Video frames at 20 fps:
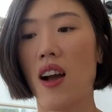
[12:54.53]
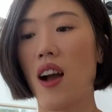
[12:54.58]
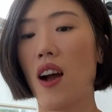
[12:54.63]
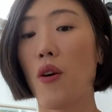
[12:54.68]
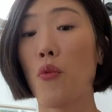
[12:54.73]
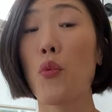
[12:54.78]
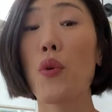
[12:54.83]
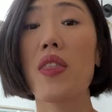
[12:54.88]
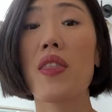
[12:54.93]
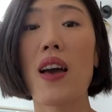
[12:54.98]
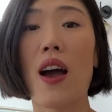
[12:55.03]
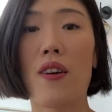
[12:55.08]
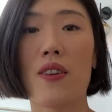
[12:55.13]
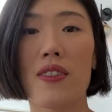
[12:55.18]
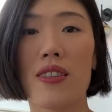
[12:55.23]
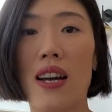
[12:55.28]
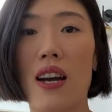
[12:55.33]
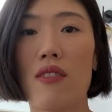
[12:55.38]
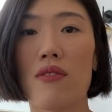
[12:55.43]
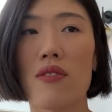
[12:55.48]
without a
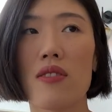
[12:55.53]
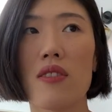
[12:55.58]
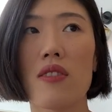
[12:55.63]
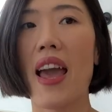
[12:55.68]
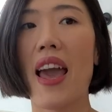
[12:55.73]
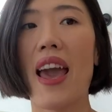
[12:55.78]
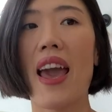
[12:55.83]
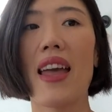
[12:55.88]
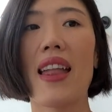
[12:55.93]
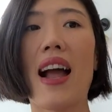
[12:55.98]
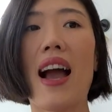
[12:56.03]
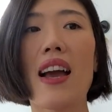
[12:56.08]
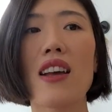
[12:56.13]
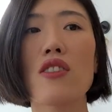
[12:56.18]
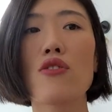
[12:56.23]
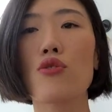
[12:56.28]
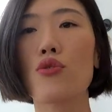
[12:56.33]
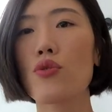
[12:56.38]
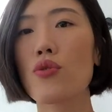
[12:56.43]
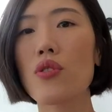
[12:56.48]
doubt. And I
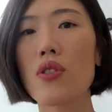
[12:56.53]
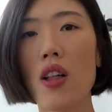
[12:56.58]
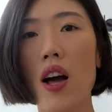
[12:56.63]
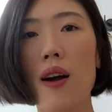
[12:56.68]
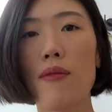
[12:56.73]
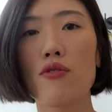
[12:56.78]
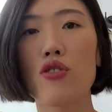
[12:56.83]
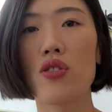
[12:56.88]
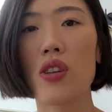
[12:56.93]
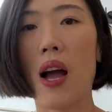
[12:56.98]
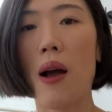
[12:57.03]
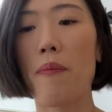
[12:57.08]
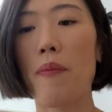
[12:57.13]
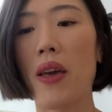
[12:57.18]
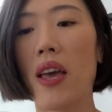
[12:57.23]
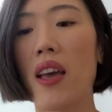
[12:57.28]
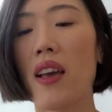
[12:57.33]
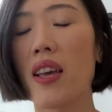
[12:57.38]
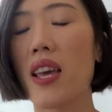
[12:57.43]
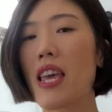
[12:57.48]
do love
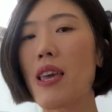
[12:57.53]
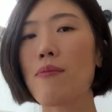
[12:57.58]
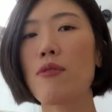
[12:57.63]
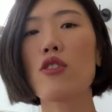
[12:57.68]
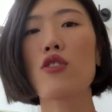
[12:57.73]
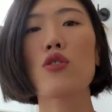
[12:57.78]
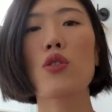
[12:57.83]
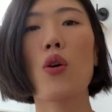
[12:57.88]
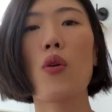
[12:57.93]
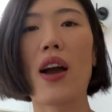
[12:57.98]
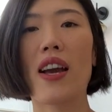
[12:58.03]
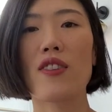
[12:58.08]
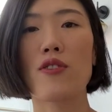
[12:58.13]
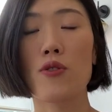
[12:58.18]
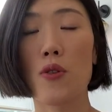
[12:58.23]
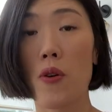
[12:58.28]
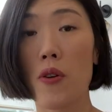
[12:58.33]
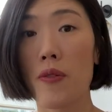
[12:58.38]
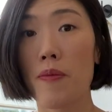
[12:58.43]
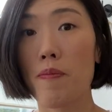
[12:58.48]
shopping. Even though I
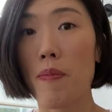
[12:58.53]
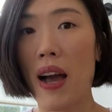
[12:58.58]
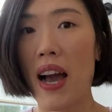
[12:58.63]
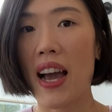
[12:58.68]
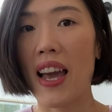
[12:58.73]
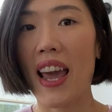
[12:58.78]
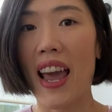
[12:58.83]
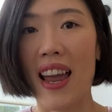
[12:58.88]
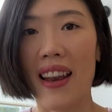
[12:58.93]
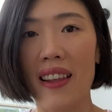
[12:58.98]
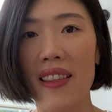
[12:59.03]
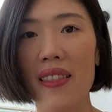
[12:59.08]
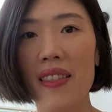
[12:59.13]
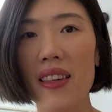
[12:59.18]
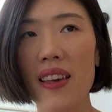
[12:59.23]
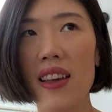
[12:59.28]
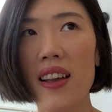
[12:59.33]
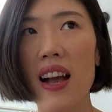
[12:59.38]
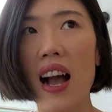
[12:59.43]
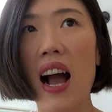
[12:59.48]
don't buy
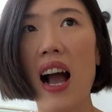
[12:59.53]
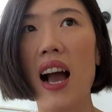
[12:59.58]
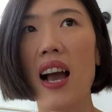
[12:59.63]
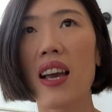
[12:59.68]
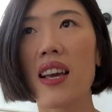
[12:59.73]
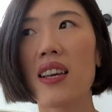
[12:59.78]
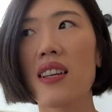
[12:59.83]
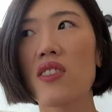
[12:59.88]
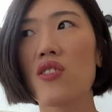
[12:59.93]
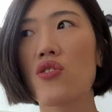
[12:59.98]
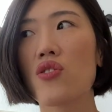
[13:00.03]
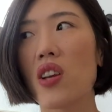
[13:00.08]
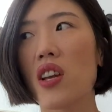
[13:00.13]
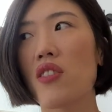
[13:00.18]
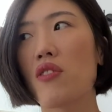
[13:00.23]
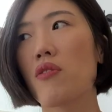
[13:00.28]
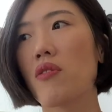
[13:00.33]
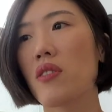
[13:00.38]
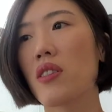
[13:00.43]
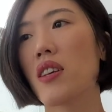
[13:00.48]
anything, I
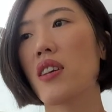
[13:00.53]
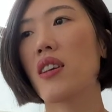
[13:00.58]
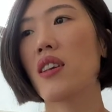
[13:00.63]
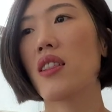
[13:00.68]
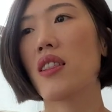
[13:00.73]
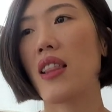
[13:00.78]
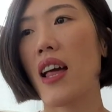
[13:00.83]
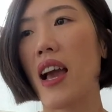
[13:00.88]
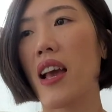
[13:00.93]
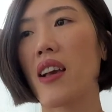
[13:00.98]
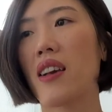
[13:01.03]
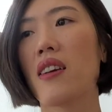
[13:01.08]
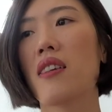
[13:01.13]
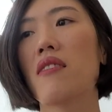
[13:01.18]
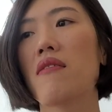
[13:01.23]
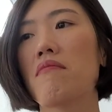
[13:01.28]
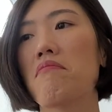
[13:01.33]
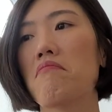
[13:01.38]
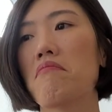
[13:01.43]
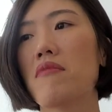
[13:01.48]
genuinely like
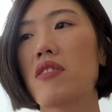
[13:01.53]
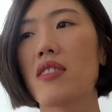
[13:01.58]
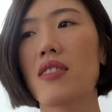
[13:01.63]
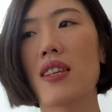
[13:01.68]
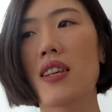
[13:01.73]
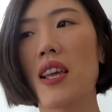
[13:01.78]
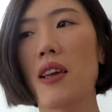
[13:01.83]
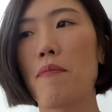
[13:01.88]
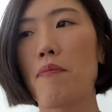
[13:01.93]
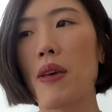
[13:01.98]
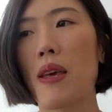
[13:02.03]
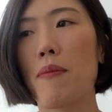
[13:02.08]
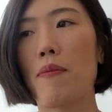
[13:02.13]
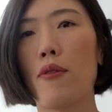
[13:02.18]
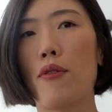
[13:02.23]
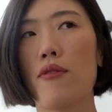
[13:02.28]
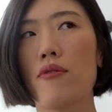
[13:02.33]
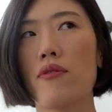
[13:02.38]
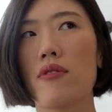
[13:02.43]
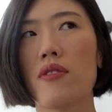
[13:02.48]
seeing
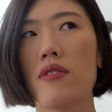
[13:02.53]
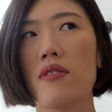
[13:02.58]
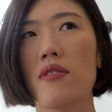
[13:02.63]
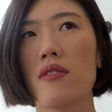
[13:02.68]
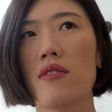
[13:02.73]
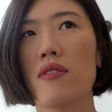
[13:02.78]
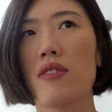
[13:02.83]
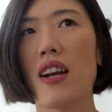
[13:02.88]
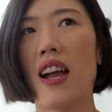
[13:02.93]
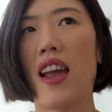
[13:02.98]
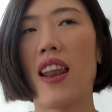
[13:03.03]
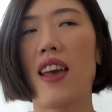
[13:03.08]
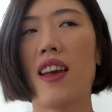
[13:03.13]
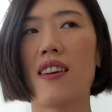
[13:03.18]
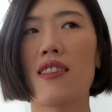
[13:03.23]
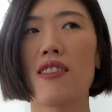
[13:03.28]
people's kind of